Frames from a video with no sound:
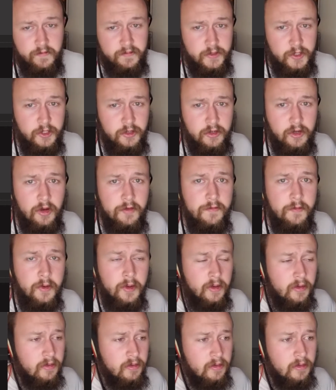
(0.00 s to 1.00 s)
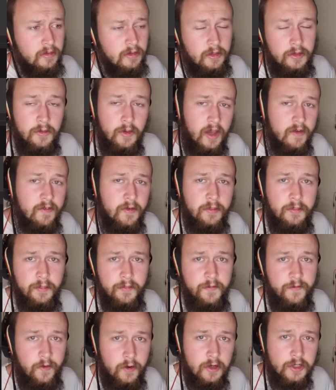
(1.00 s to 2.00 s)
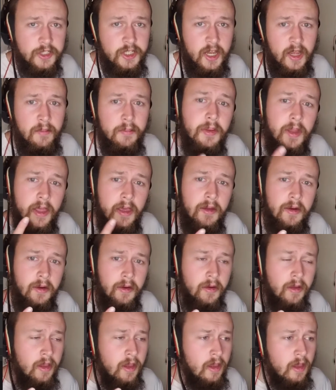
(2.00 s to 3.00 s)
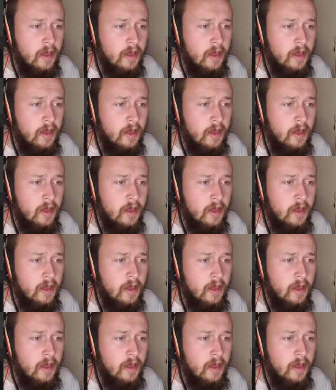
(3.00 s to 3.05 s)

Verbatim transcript: Sure, go for it. You have a first-time player